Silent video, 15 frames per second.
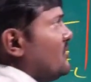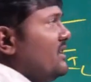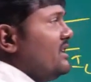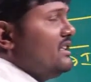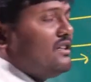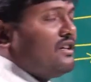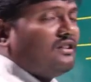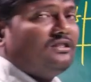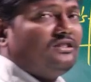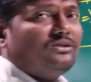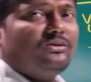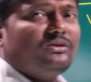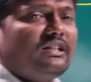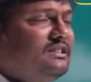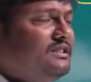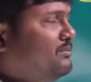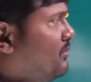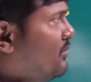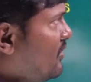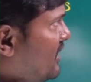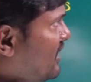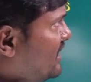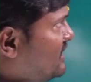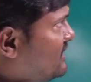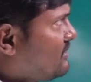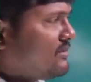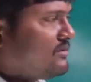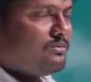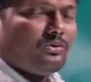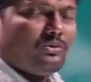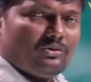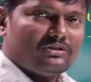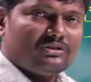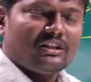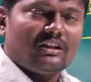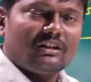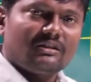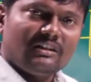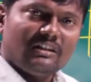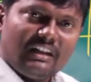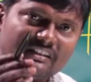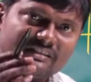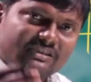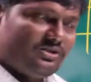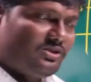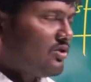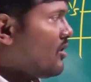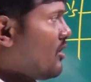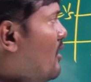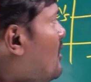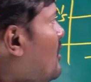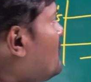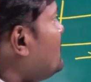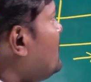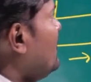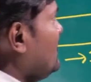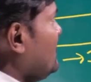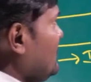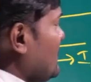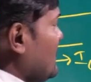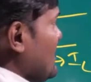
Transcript: So in order to get the 0.1 volts or less drop, the